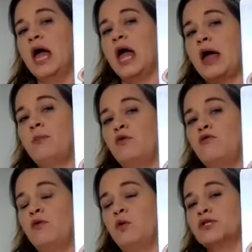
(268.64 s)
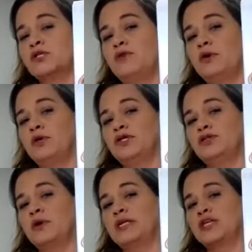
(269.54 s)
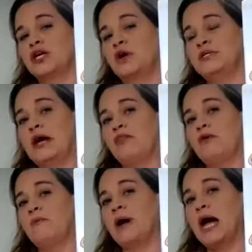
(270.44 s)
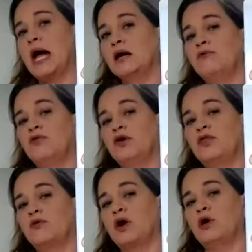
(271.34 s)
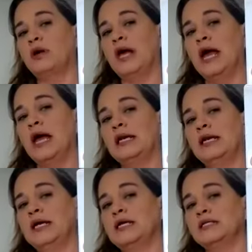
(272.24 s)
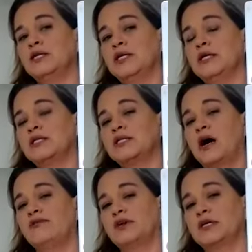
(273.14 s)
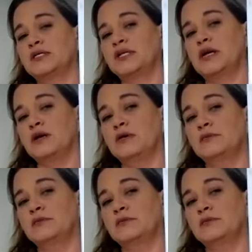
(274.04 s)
and will force food and drink to go down the back of the throat and lead into the esophagus here.